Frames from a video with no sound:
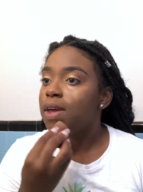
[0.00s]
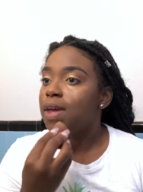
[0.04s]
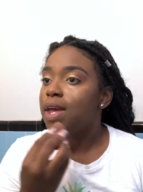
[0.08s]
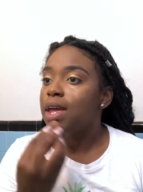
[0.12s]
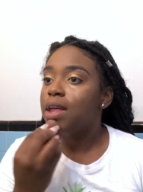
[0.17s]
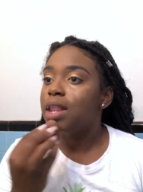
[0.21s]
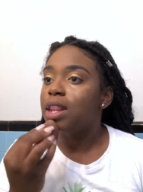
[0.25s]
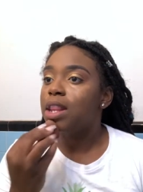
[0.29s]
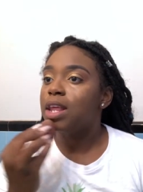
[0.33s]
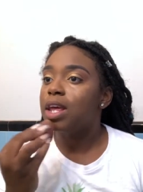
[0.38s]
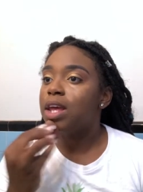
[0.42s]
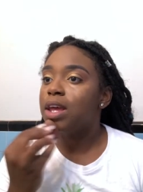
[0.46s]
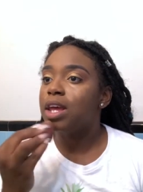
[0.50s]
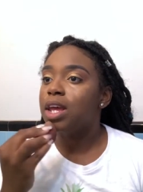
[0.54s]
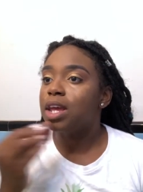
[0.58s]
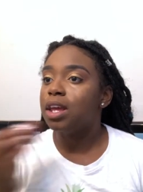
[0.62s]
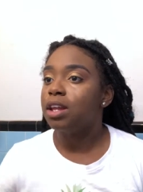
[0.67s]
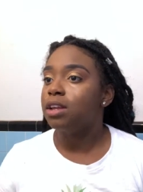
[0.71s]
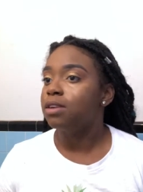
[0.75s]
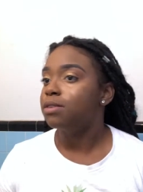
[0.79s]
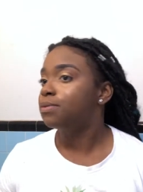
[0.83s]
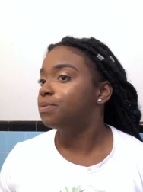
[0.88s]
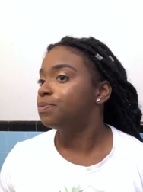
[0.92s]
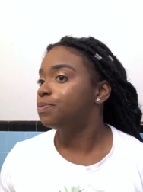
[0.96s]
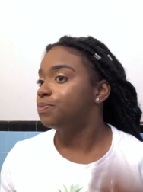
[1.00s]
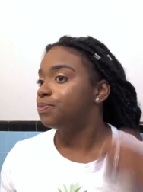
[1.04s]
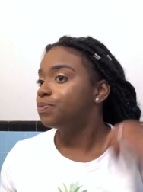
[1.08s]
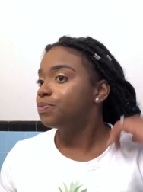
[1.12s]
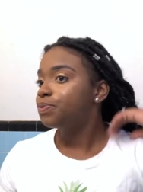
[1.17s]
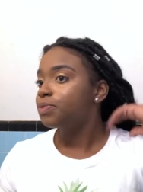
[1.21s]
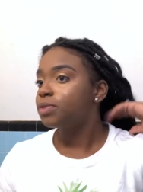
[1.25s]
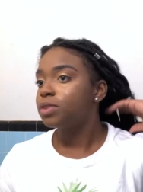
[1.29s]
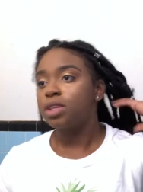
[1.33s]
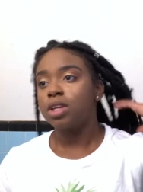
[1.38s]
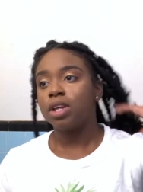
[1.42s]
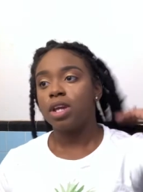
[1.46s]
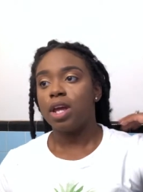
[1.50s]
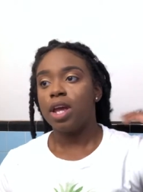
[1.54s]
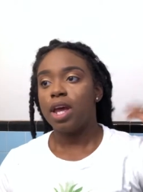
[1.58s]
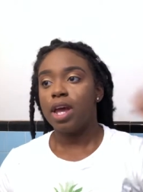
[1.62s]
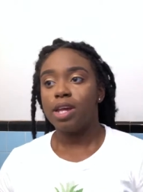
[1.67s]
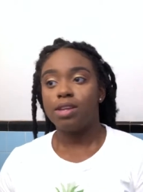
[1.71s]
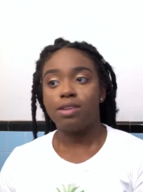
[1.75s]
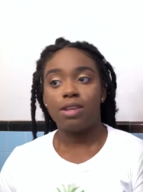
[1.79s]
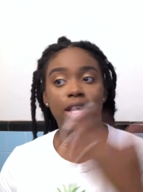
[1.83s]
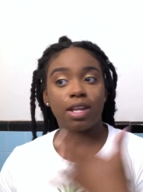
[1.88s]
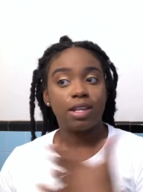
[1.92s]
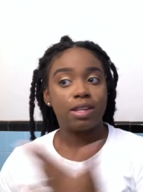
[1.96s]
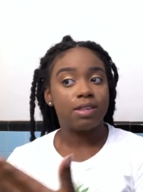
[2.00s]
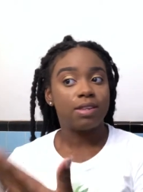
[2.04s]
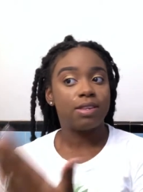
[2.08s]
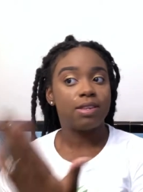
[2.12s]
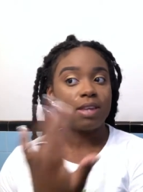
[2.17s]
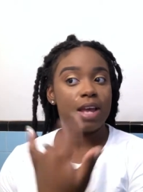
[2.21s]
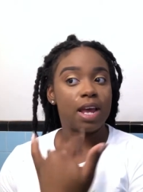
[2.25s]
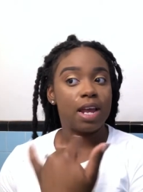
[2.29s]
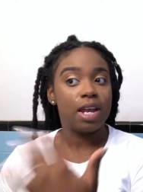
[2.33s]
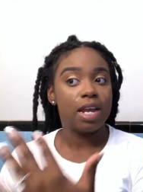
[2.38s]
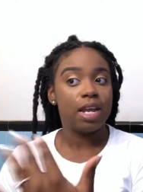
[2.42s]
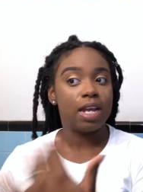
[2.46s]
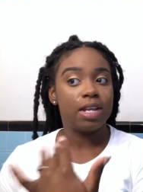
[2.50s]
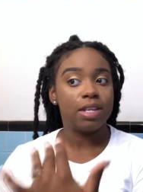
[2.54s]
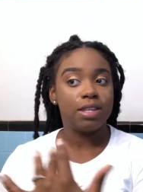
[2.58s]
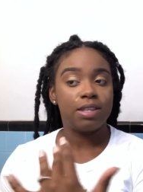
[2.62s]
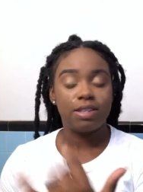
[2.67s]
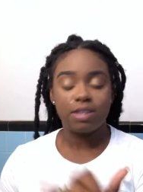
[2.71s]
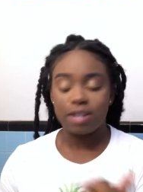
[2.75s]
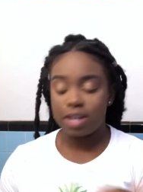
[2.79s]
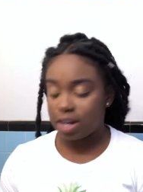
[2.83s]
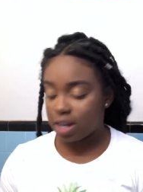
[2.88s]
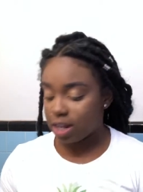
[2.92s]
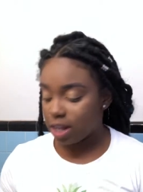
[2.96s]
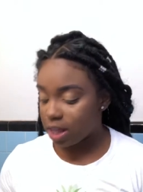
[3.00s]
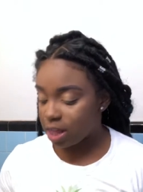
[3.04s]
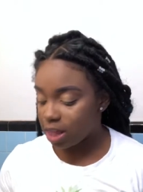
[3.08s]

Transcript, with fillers: And then... as that's setting and sitting